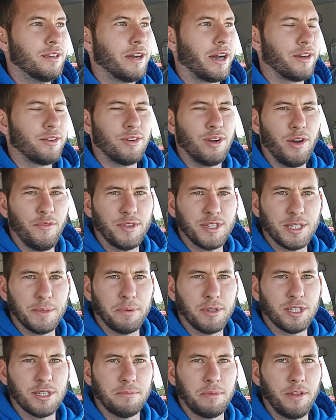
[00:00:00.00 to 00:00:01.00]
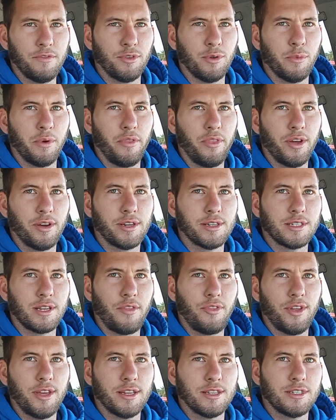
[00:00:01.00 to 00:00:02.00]
I don't know if it's supposed to be for wood though, because I
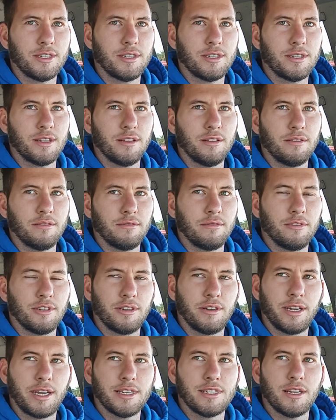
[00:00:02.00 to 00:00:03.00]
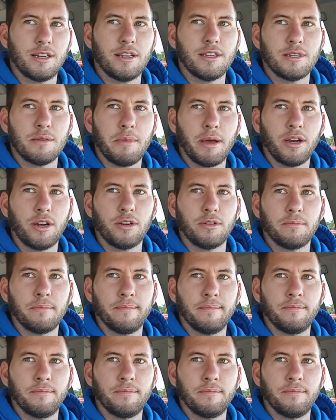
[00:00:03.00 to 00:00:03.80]
think it's well, I guess it doesn't matter.